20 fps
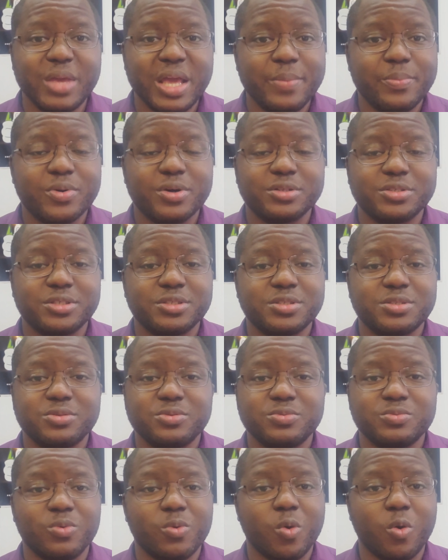people are just
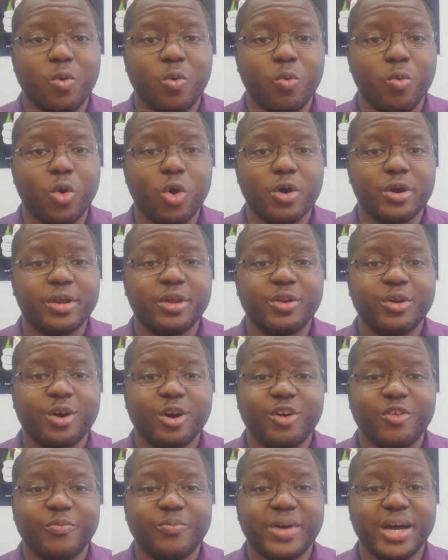warded
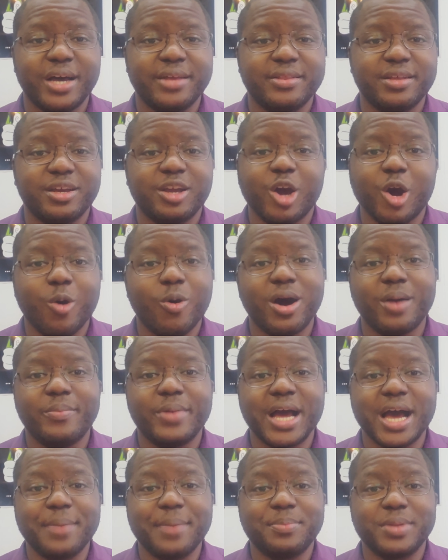off by the
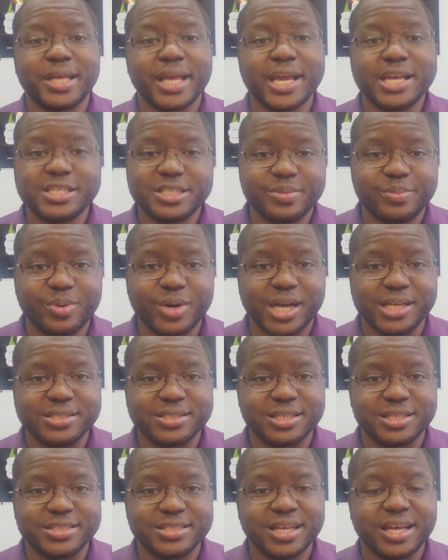co-op application
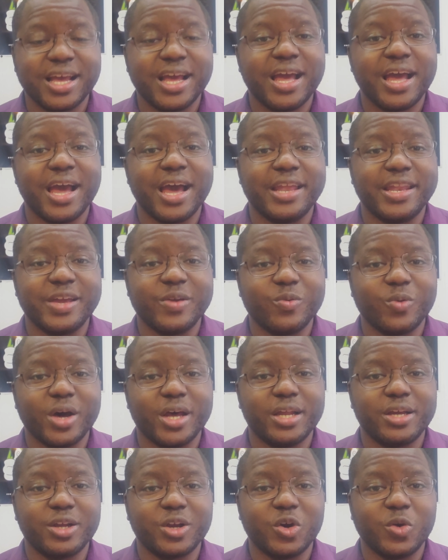process and they
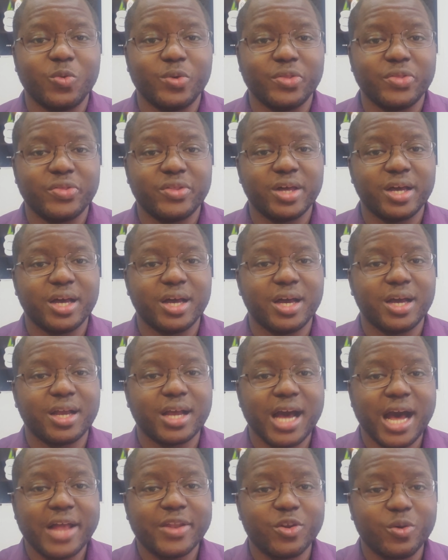want to go with a
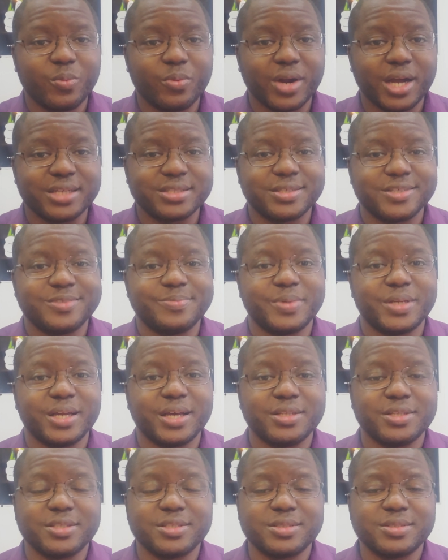condo process
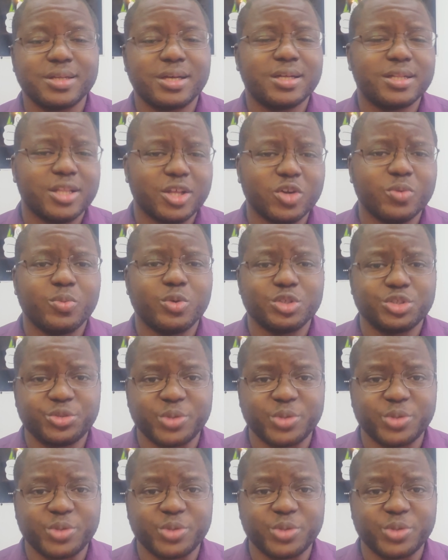because it's a little more